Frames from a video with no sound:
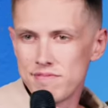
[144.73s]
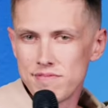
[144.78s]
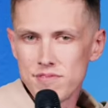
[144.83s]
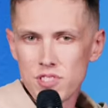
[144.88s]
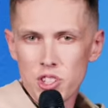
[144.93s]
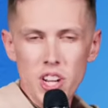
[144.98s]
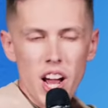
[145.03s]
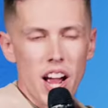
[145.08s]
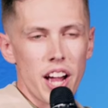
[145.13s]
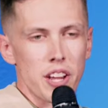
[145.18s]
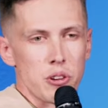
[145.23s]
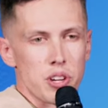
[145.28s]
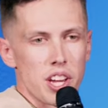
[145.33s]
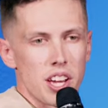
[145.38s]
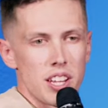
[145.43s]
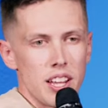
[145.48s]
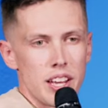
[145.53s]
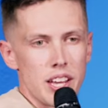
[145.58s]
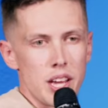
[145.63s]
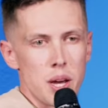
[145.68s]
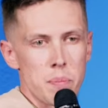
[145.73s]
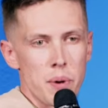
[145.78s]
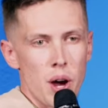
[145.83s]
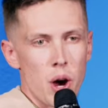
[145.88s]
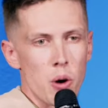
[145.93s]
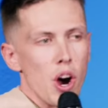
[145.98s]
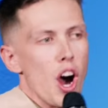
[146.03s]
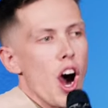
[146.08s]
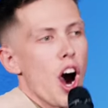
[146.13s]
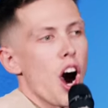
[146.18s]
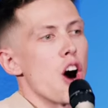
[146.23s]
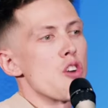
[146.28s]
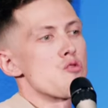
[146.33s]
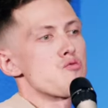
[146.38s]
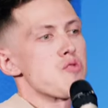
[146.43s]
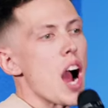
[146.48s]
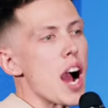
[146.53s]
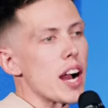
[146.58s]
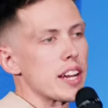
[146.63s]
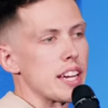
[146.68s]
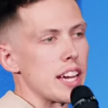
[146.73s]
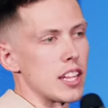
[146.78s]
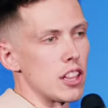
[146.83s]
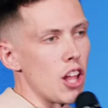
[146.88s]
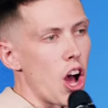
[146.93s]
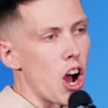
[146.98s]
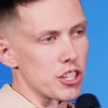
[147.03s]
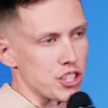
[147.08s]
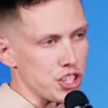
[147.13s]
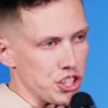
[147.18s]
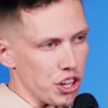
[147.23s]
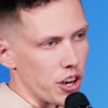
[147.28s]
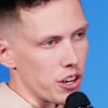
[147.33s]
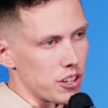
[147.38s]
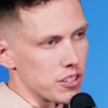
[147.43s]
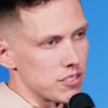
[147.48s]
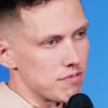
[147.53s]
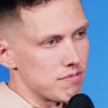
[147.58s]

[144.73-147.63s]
You know how you kill a hippo? A rocket launcher.